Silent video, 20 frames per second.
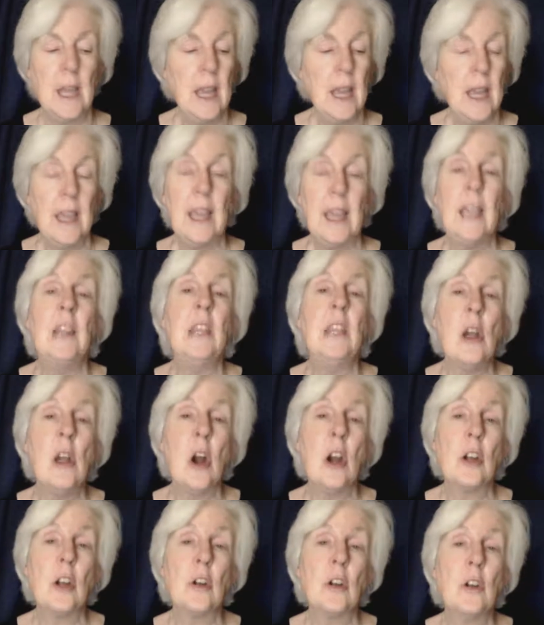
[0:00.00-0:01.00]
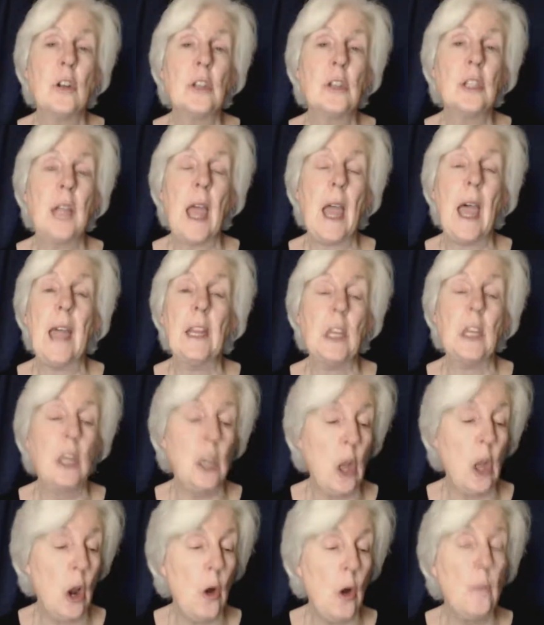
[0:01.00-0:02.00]
In the Articles, at
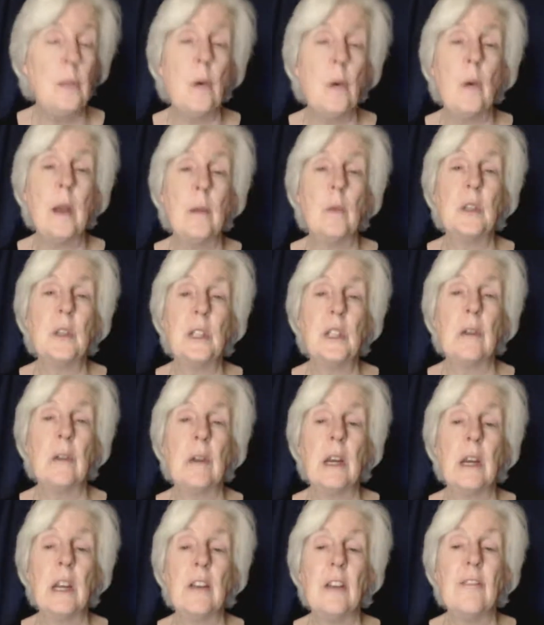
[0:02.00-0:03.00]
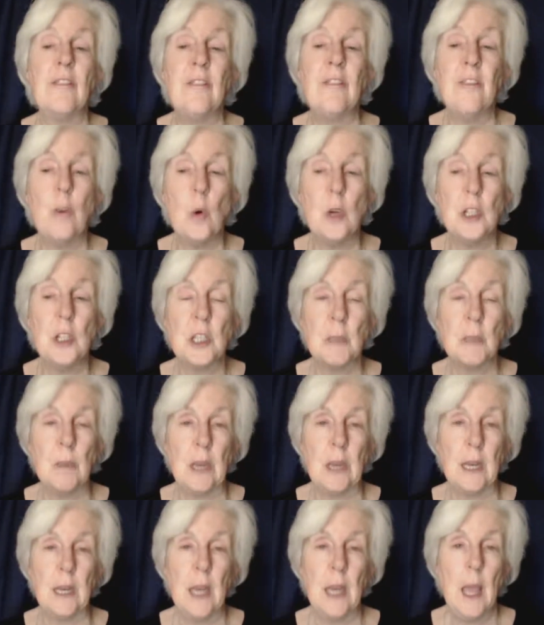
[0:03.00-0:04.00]
no point was there an
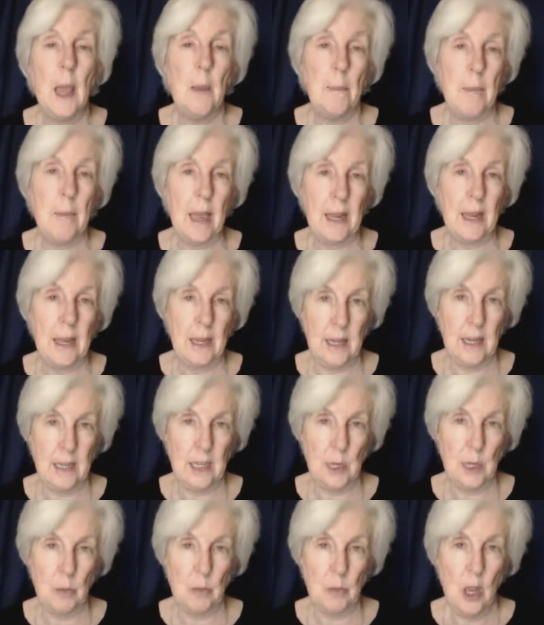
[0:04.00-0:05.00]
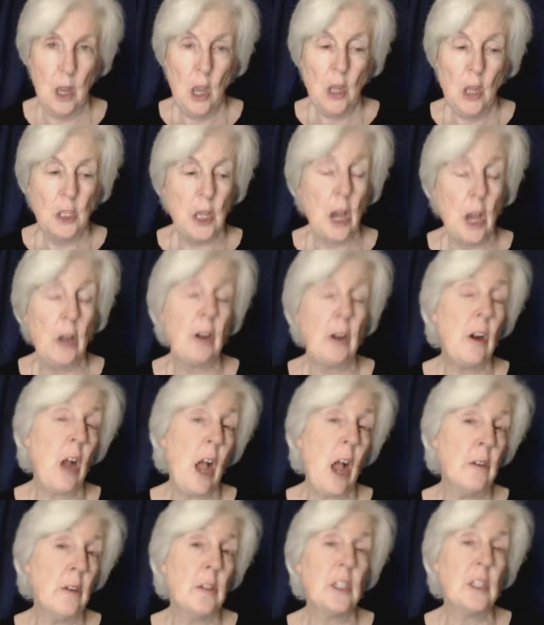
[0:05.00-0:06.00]
enforcement mechanism. So
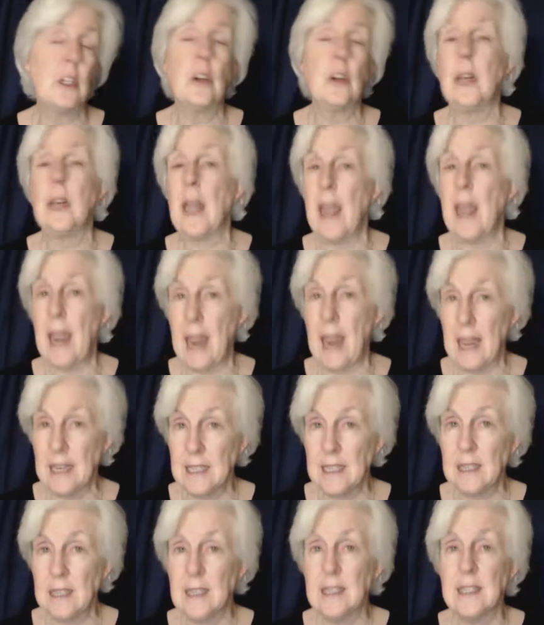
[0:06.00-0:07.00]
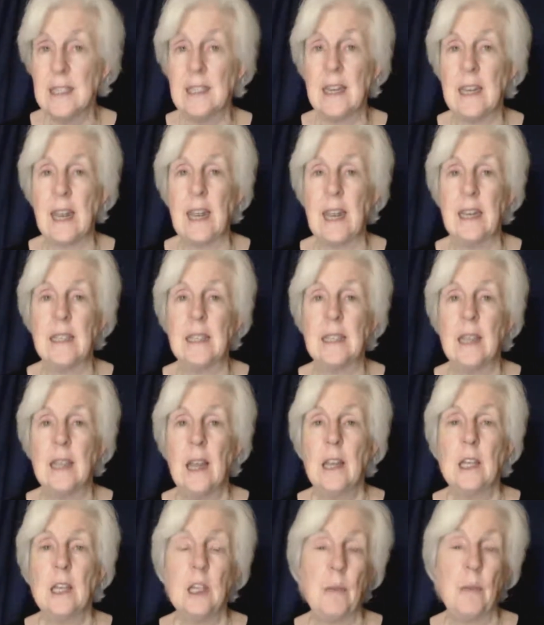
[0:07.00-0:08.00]
Congress could ask the states
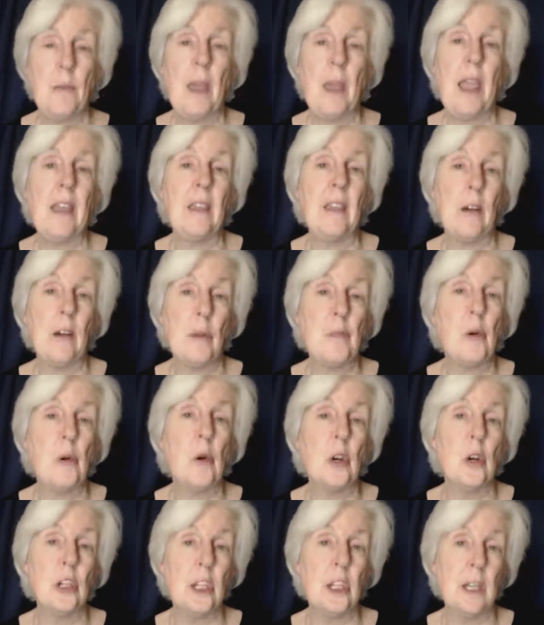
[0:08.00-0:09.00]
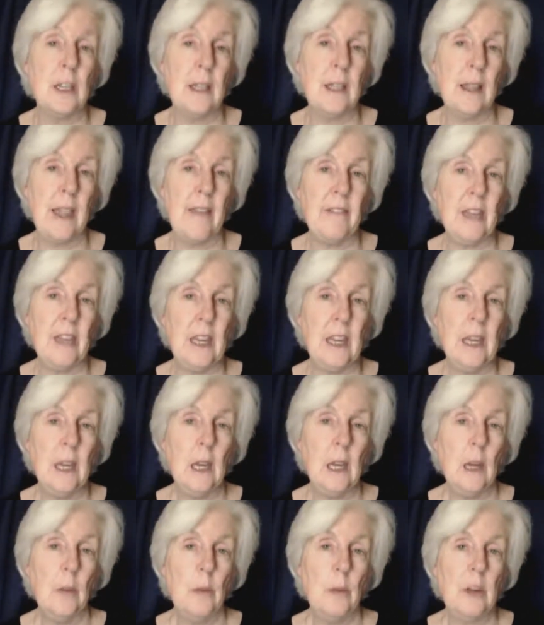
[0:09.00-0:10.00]
to pay their apportioned levy,
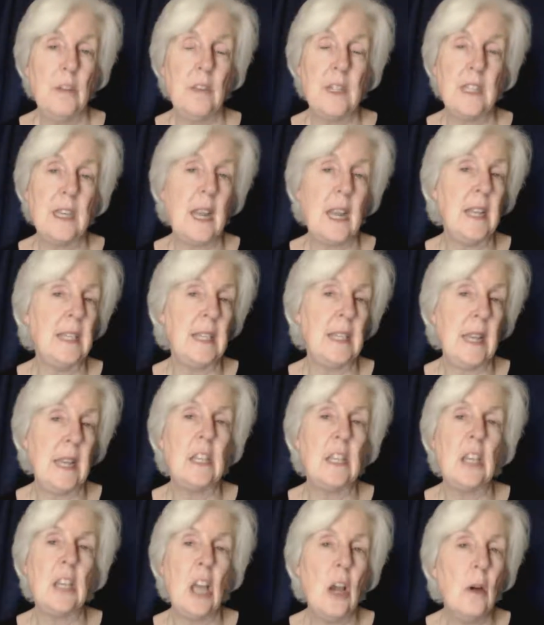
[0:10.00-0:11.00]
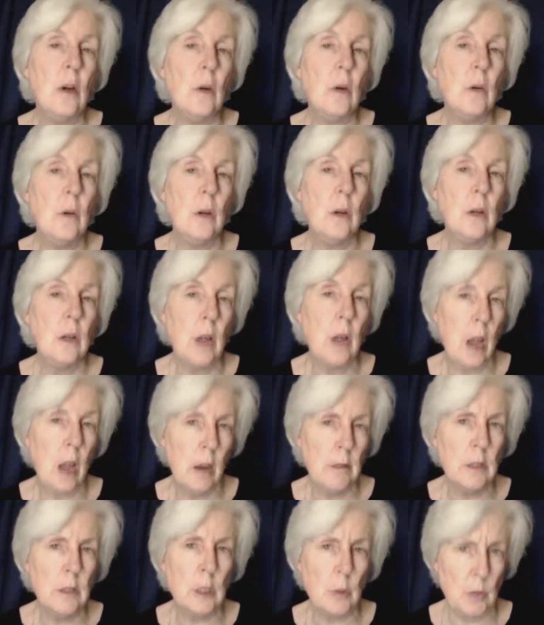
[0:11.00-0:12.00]
but if the states said no,
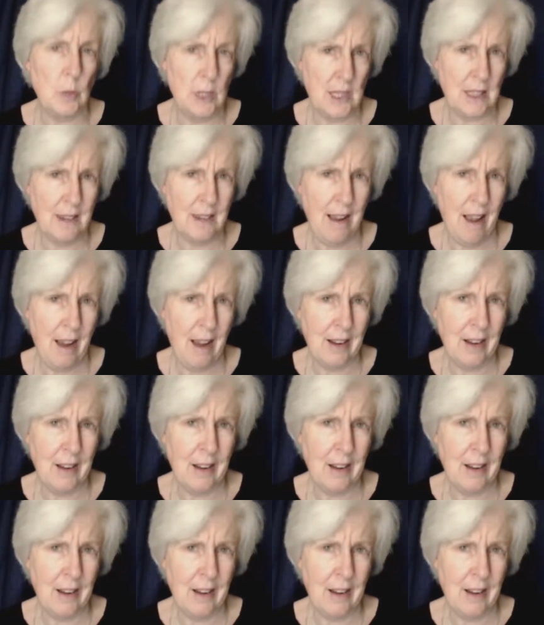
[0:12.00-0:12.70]
Congress was stuck.